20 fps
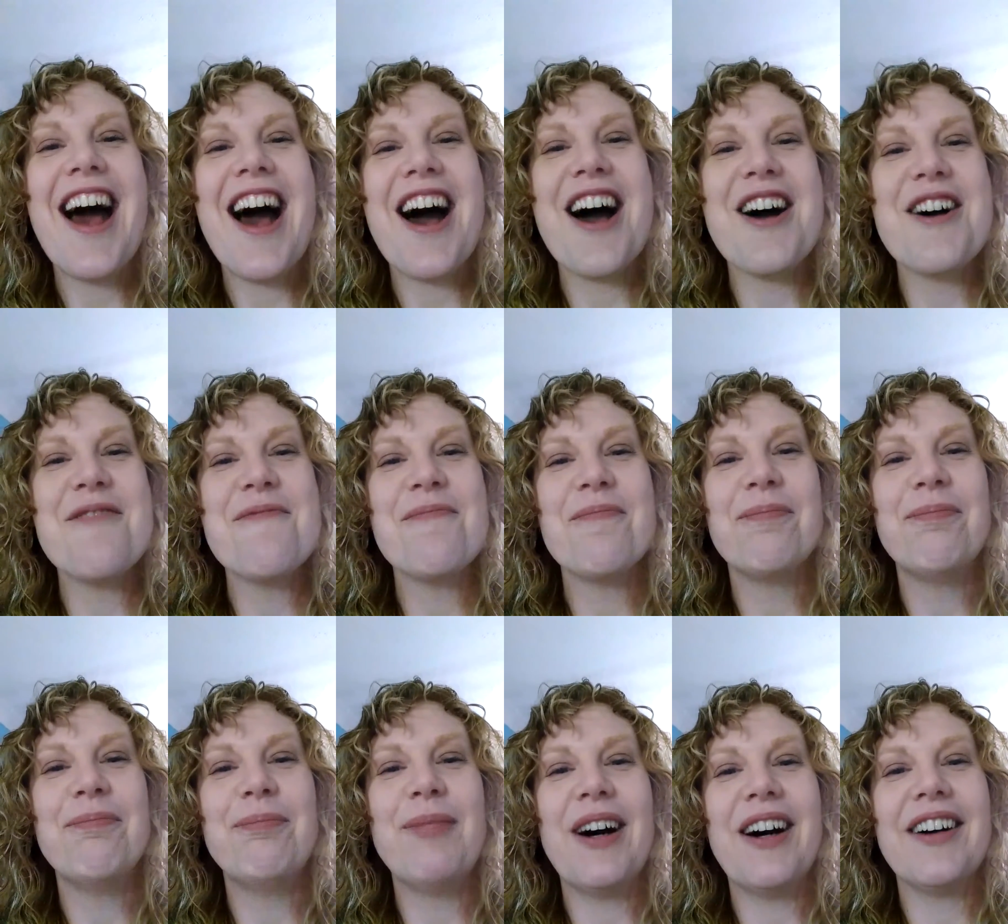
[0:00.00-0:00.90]
Um,
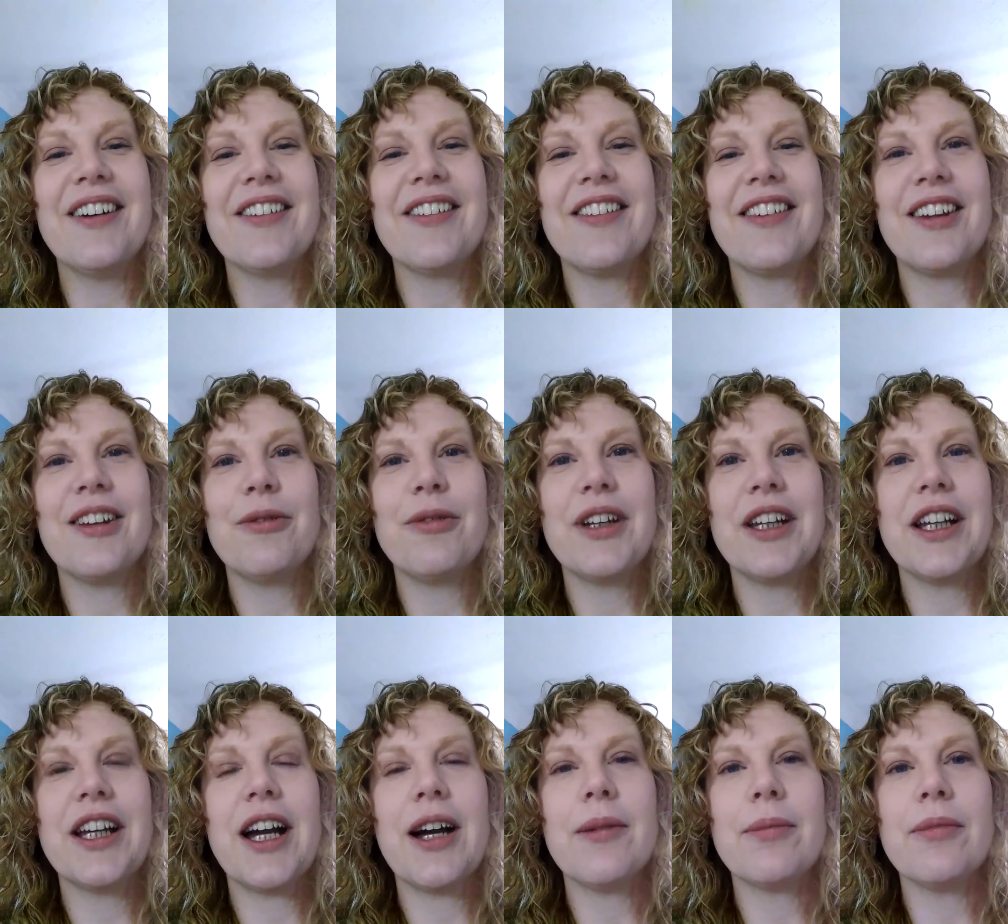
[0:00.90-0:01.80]
but when it
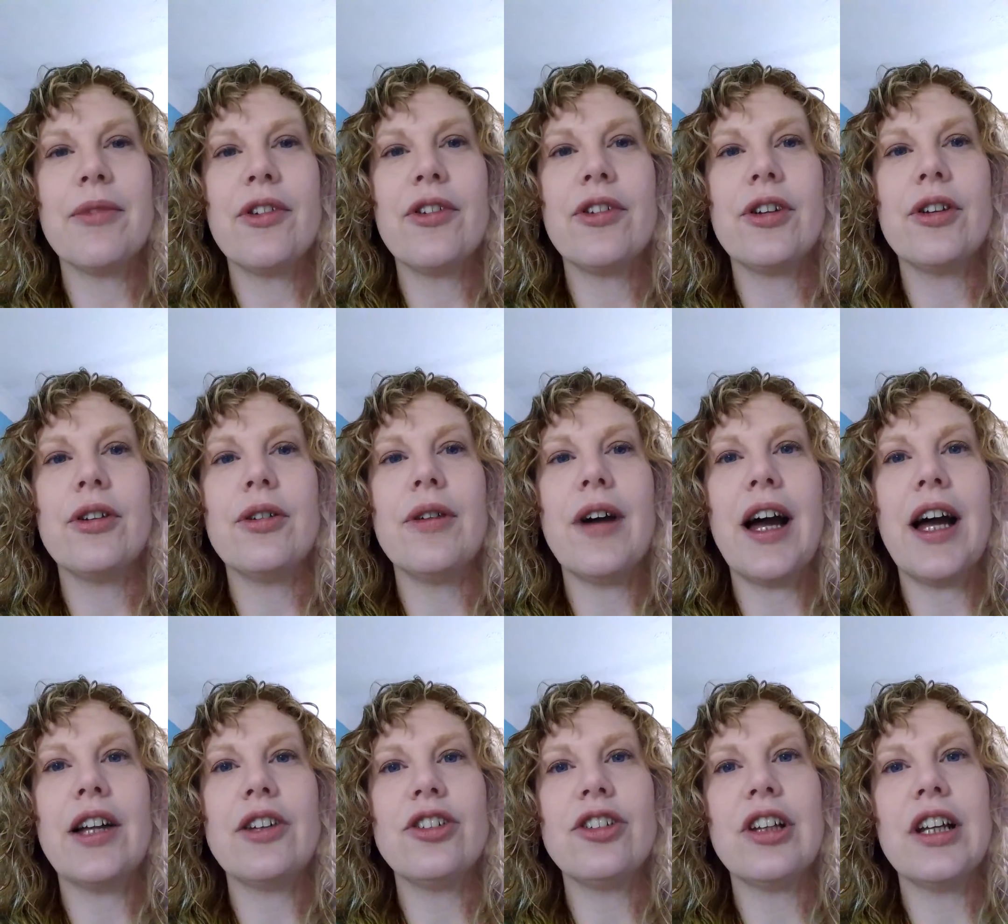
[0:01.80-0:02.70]
comes to
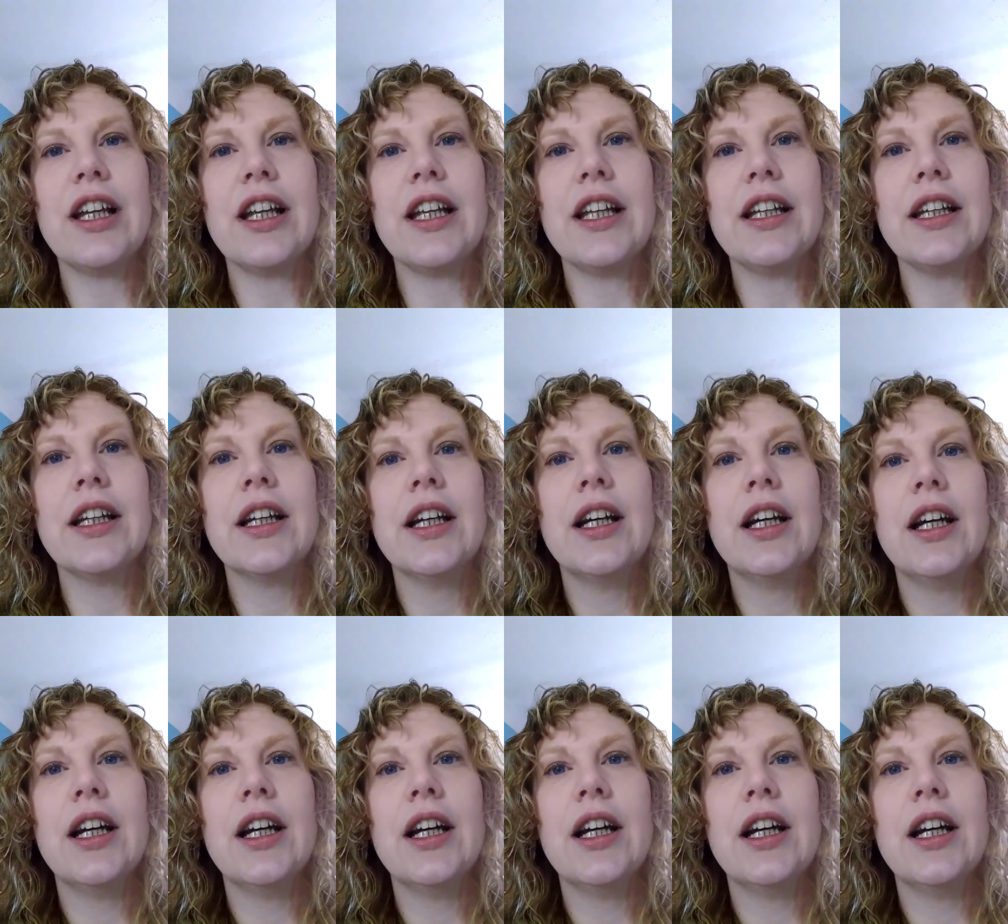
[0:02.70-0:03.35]
actually